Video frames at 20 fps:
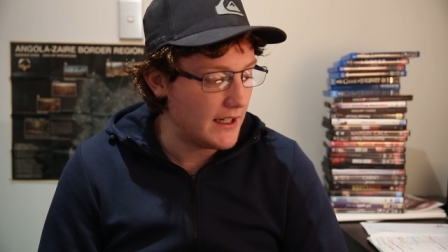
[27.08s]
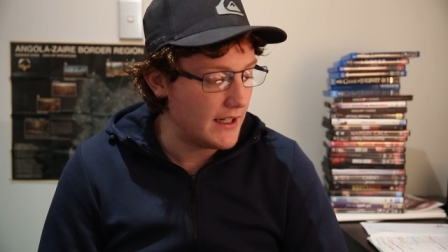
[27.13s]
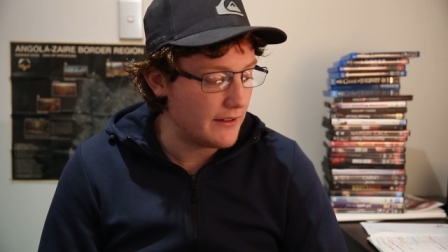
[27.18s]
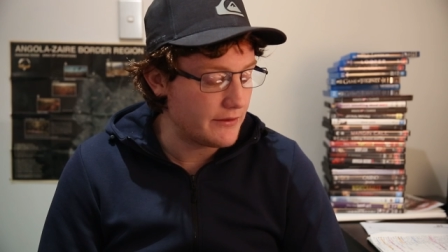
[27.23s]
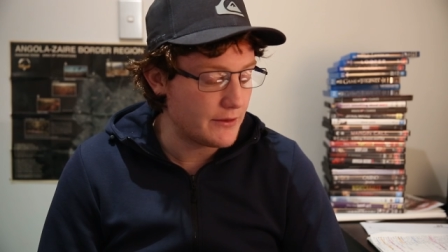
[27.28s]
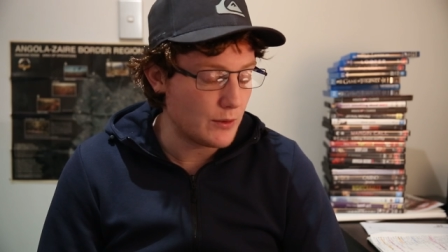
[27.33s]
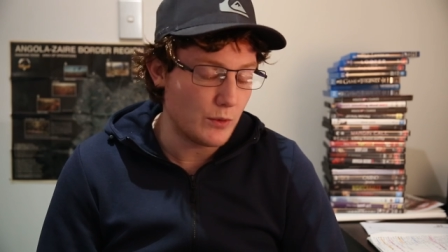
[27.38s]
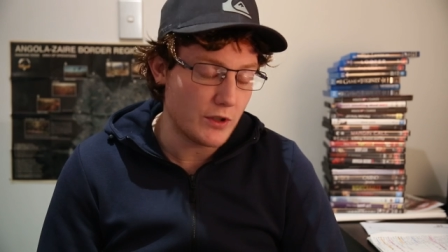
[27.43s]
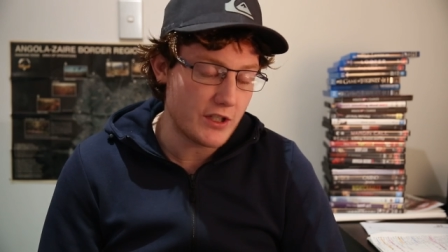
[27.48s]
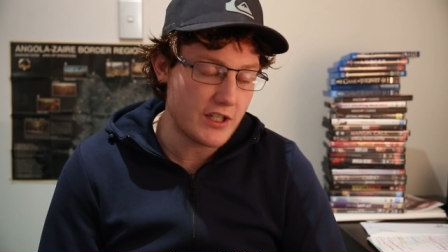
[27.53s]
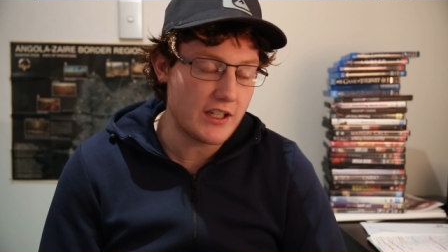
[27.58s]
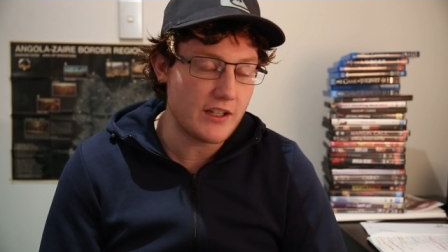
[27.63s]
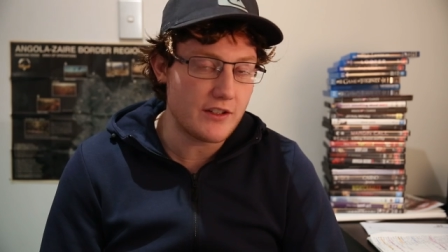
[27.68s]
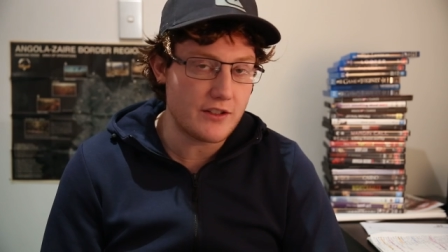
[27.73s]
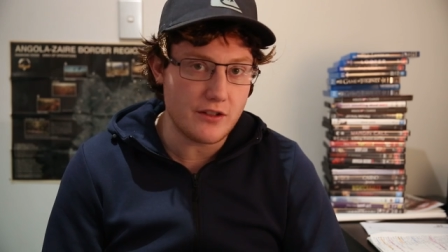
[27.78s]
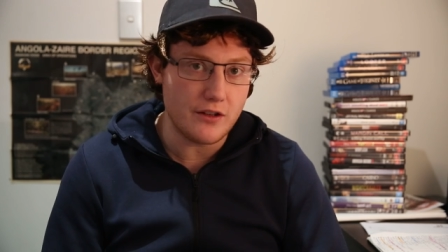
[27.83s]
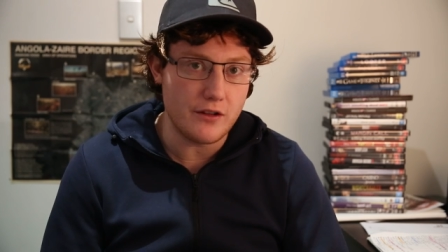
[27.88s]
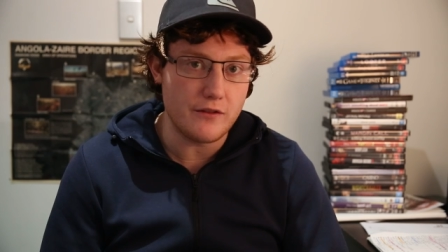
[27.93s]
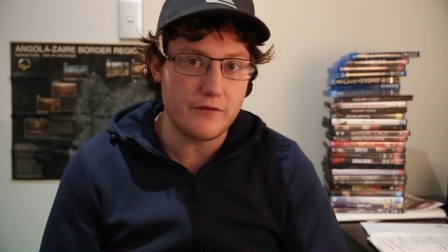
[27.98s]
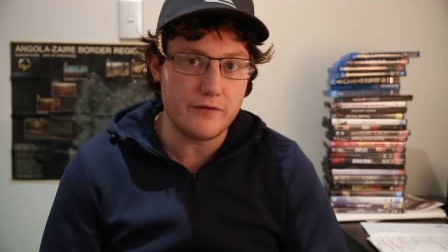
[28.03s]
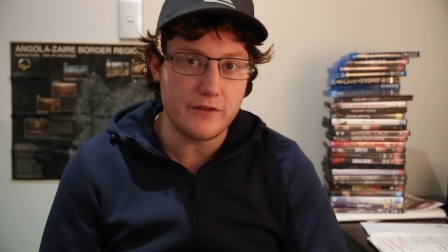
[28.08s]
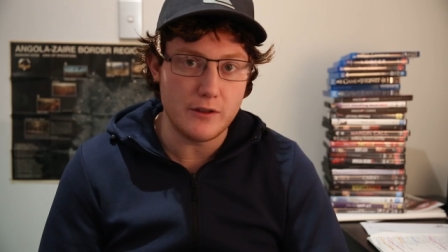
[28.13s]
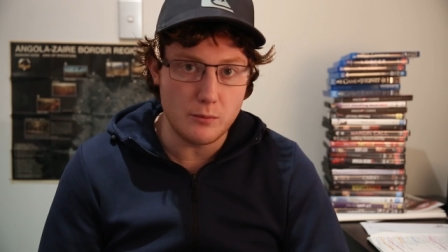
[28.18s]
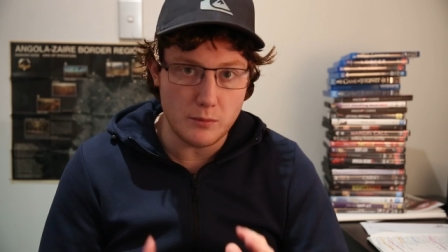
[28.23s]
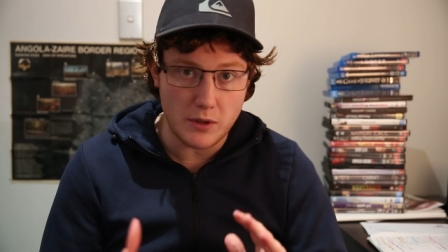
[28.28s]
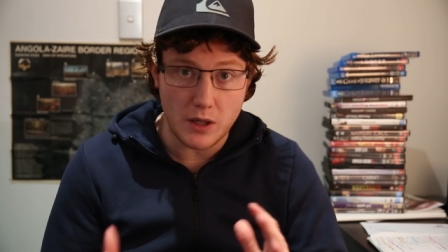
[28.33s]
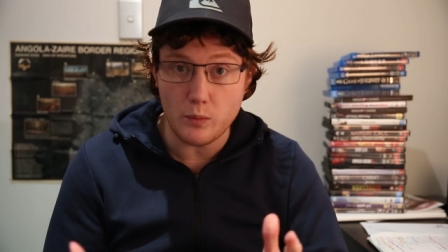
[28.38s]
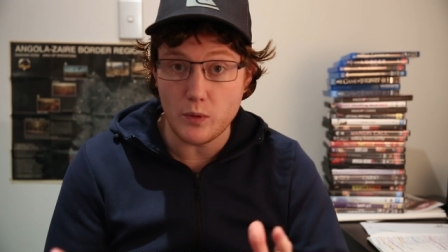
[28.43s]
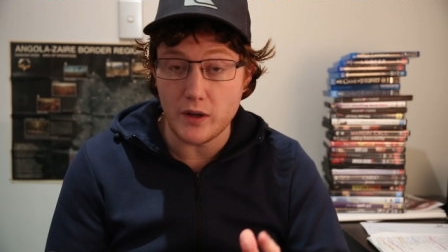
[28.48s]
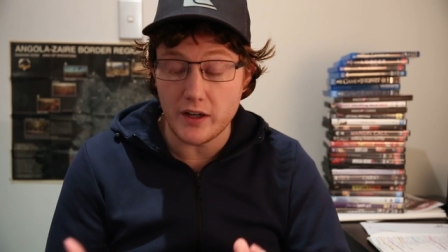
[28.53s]
after watching a certain
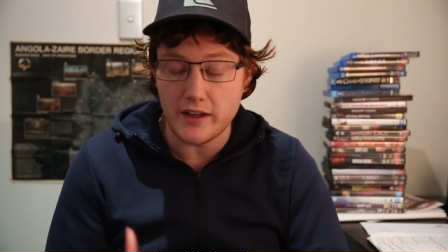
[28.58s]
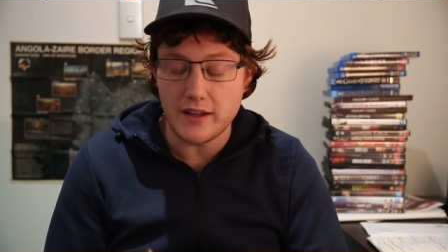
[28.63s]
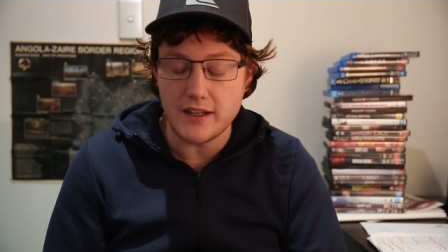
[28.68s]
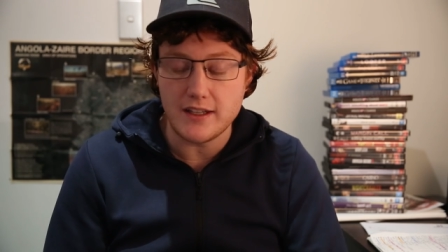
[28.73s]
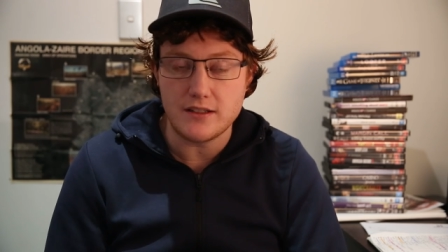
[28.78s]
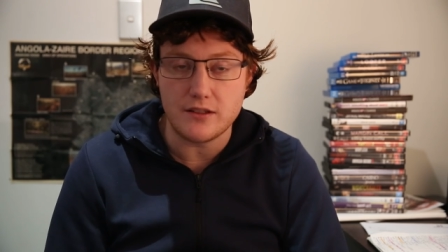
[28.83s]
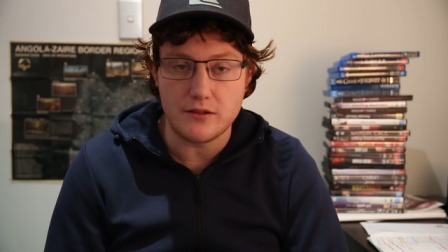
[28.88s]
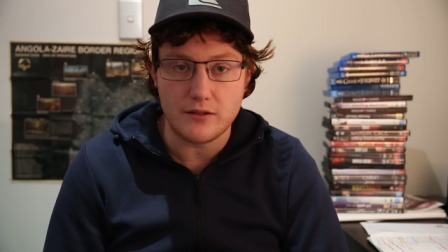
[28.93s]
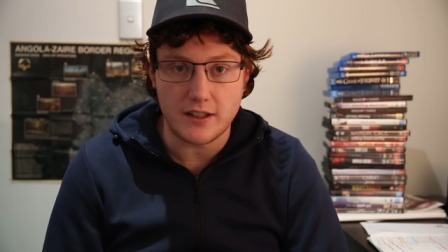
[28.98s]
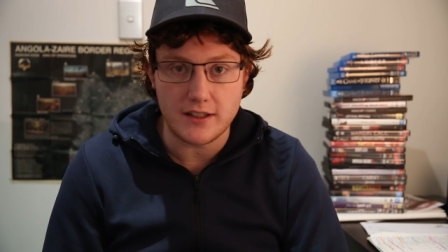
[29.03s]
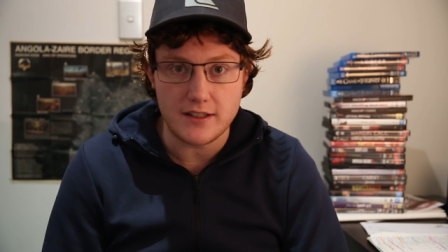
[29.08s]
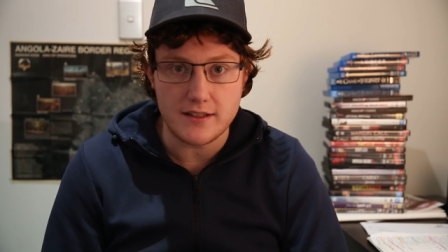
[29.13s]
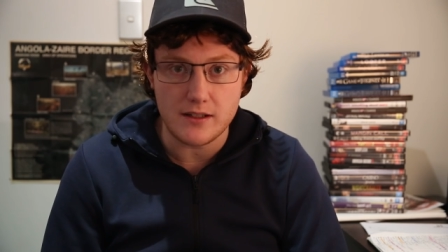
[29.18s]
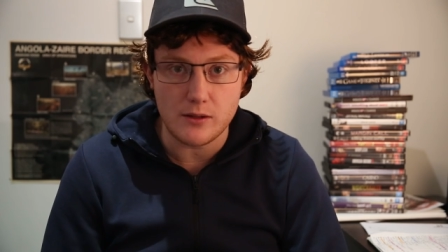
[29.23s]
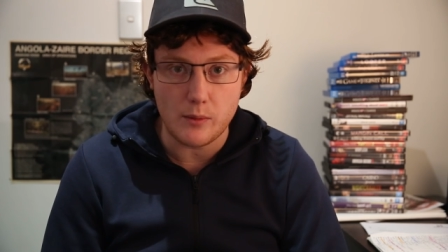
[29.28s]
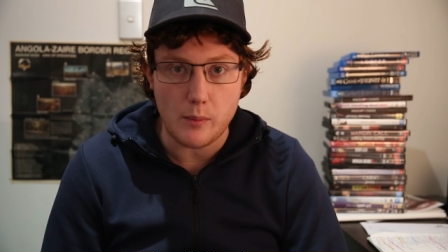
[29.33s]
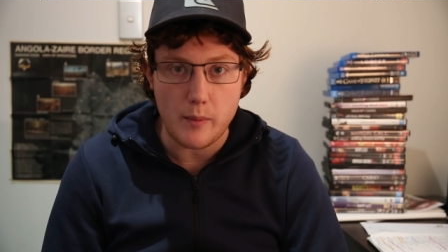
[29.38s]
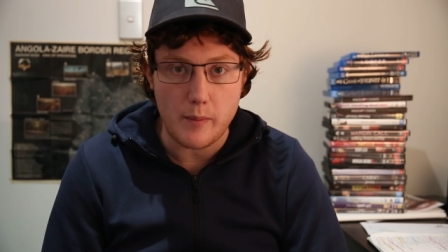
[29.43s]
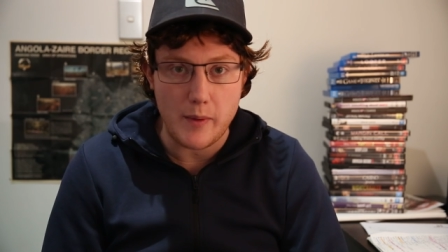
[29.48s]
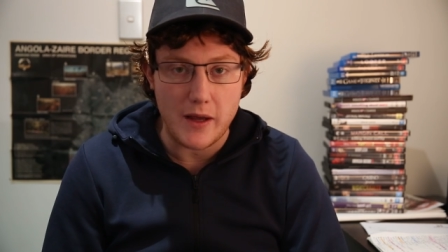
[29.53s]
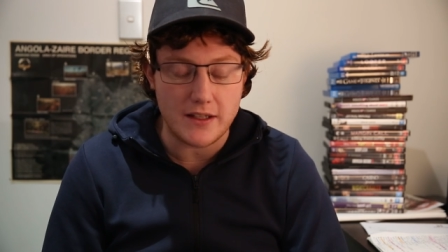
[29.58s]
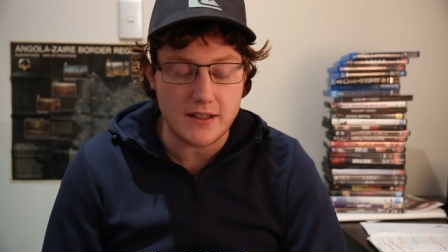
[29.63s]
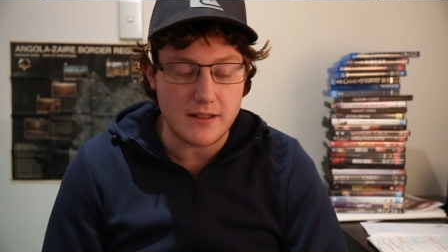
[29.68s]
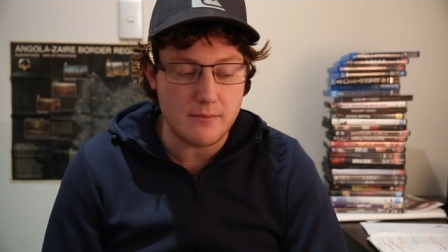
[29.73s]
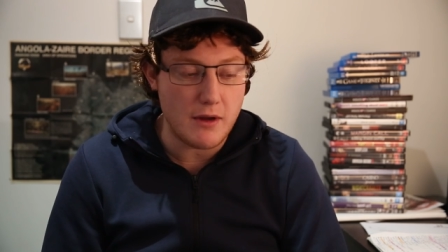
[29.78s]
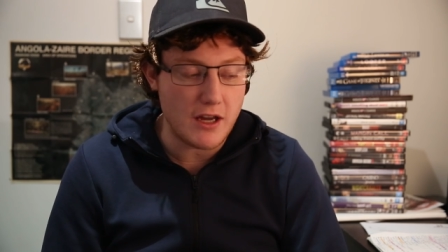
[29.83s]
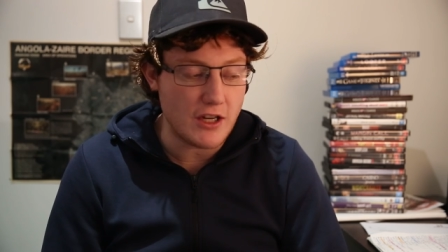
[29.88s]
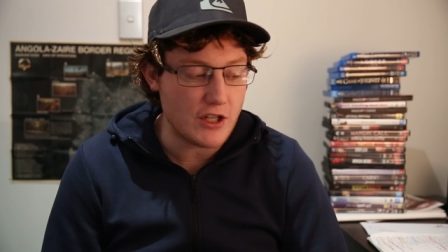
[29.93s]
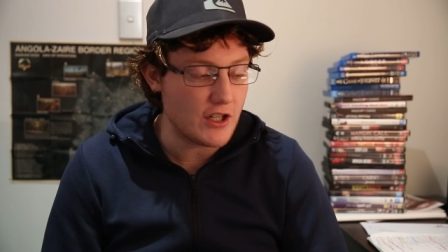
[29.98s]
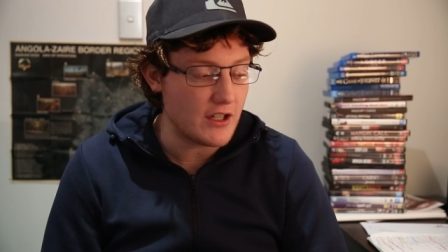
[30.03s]
film by one of these directors I'm about
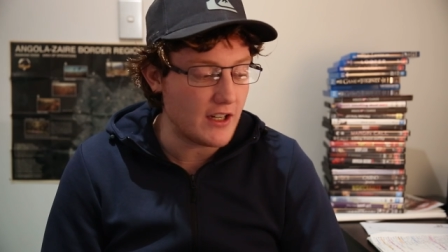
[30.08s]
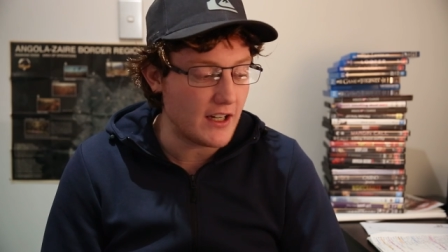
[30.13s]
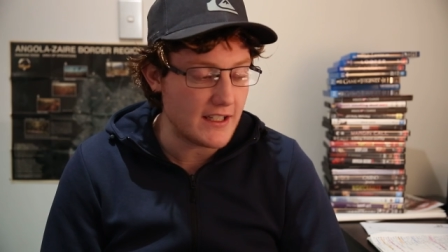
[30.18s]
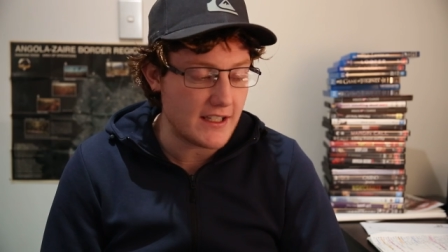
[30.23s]
to mention,